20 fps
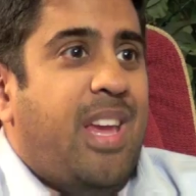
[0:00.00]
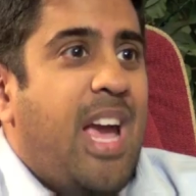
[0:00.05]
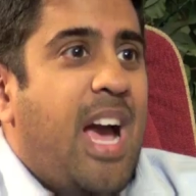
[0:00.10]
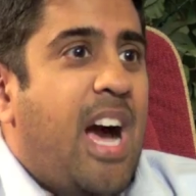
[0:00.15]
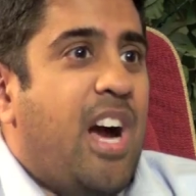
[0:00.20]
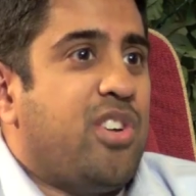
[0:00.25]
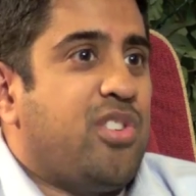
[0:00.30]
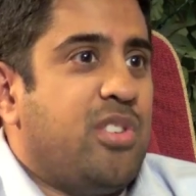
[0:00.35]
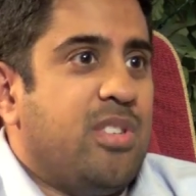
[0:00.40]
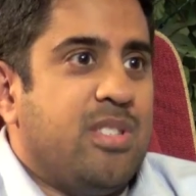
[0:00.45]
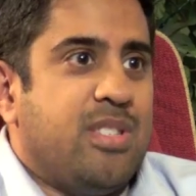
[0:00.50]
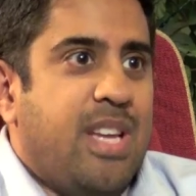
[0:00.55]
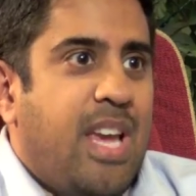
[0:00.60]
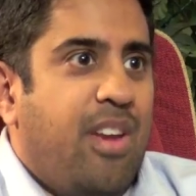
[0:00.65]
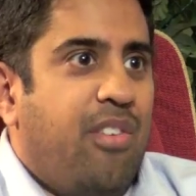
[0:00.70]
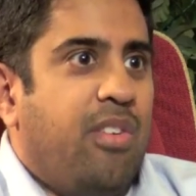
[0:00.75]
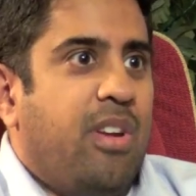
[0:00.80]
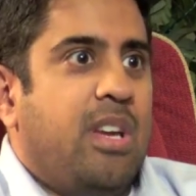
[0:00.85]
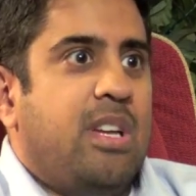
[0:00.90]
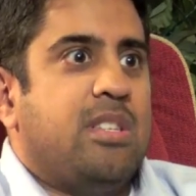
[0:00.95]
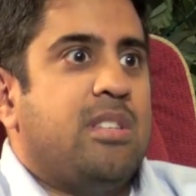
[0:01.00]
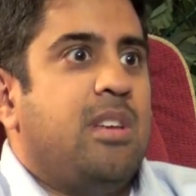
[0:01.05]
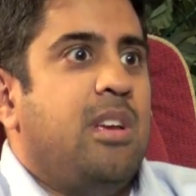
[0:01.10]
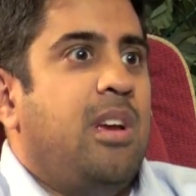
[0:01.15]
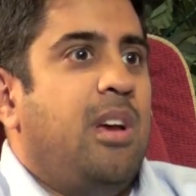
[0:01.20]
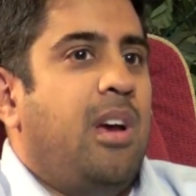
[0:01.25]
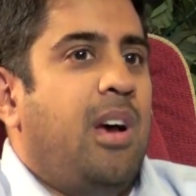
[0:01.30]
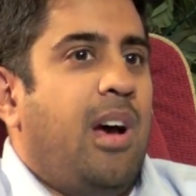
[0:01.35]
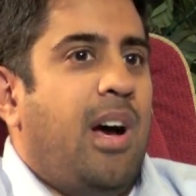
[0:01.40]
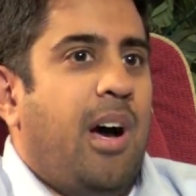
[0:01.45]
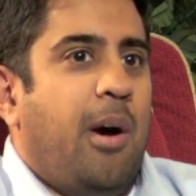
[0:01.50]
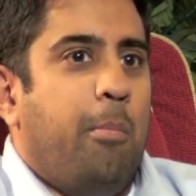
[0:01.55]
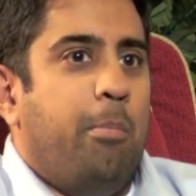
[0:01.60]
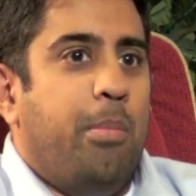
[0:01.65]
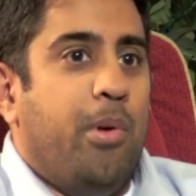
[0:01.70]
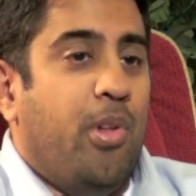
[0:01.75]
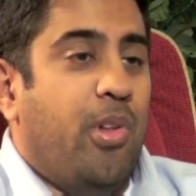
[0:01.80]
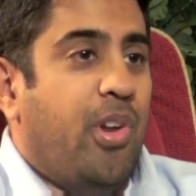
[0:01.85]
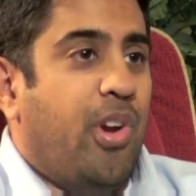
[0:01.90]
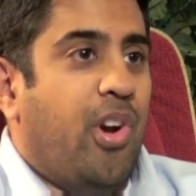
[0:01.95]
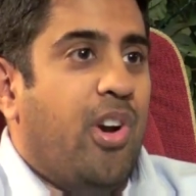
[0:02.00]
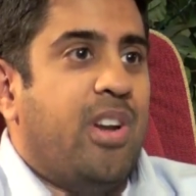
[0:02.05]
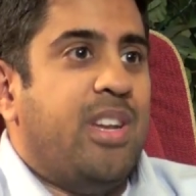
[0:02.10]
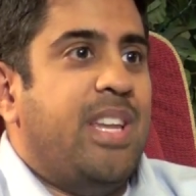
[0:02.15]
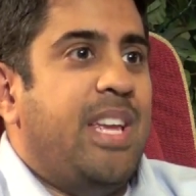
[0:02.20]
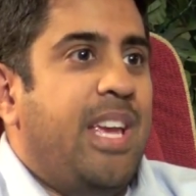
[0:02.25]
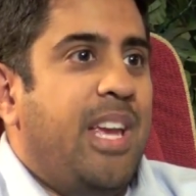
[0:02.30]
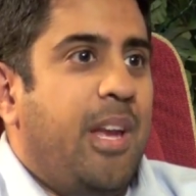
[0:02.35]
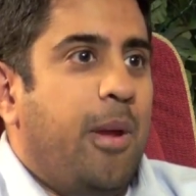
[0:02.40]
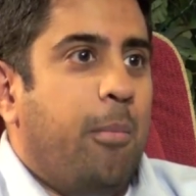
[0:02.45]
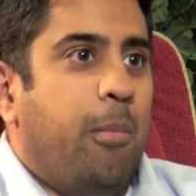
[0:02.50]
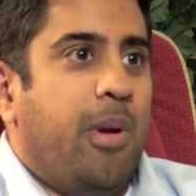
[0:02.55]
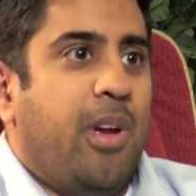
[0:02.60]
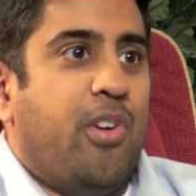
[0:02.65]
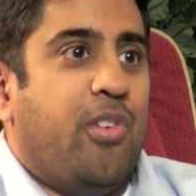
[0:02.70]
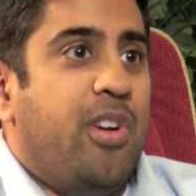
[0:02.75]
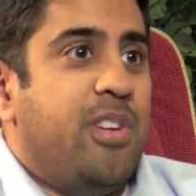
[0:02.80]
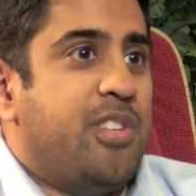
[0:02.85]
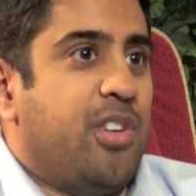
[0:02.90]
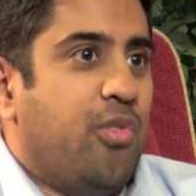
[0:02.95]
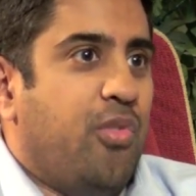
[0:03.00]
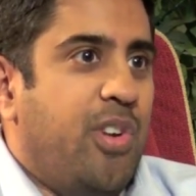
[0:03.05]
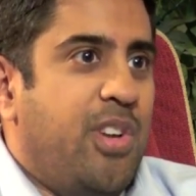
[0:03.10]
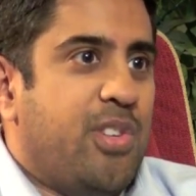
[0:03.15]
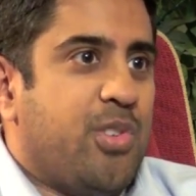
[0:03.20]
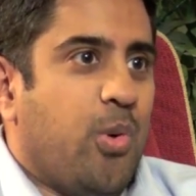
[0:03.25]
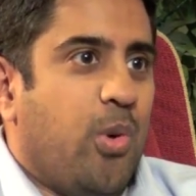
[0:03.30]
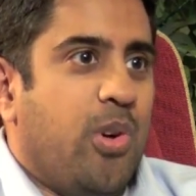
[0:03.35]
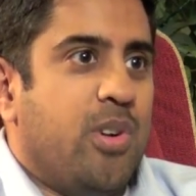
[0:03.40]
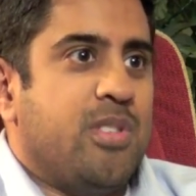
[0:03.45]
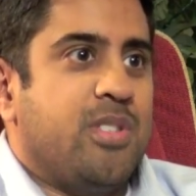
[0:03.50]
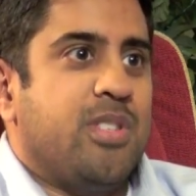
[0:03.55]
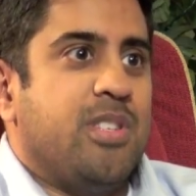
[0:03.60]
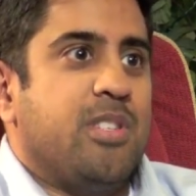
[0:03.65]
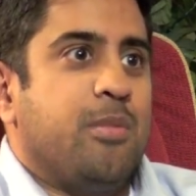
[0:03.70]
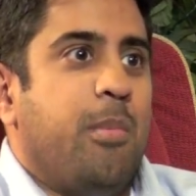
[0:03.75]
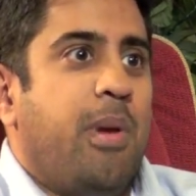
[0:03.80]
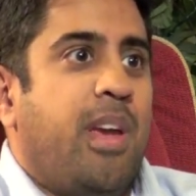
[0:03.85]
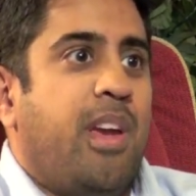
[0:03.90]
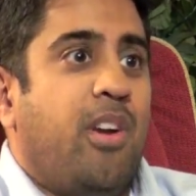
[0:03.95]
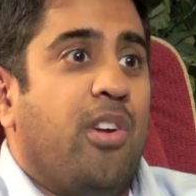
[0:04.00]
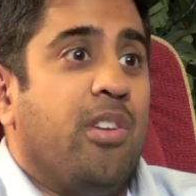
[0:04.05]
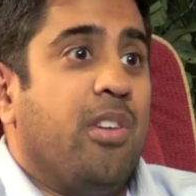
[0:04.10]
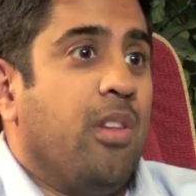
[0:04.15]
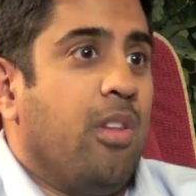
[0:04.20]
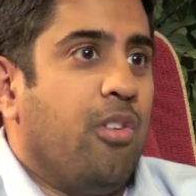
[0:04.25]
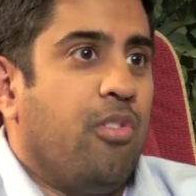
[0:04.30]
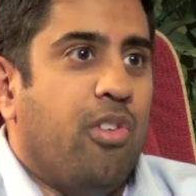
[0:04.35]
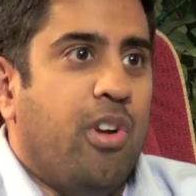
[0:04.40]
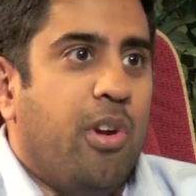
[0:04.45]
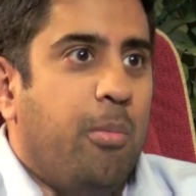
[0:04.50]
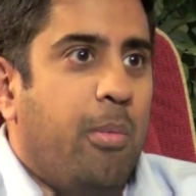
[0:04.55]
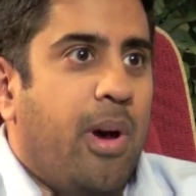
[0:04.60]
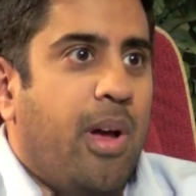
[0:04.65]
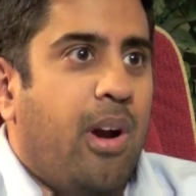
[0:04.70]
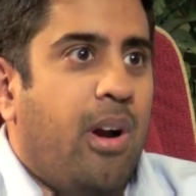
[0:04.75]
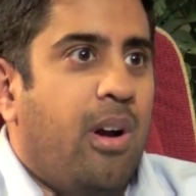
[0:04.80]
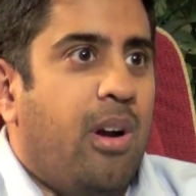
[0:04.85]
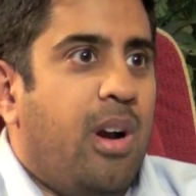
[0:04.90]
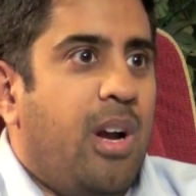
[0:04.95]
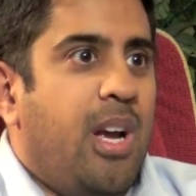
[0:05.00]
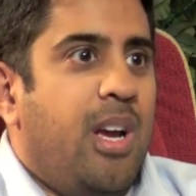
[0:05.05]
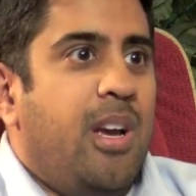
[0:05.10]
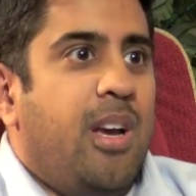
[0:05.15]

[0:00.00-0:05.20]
Cash and savings, building our team, increasing resources, making our delivery better.